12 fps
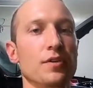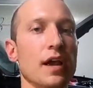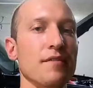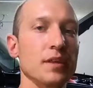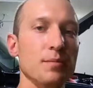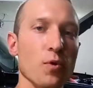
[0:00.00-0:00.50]
They're
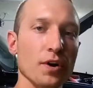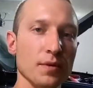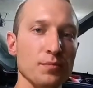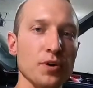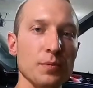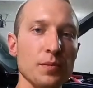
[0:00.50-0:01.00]
having the
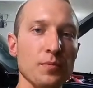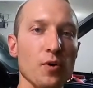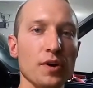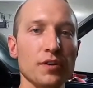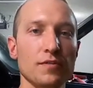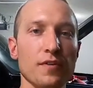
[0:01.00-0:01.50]
Morgan Prim
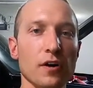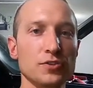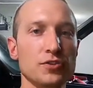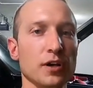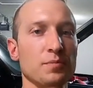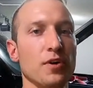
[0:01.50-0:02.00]
Memorial
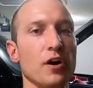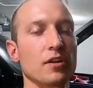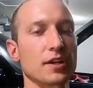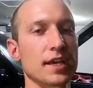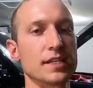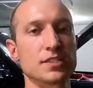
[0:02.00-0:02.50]
Fall Truck
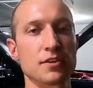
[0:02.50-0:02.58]
Brawl again.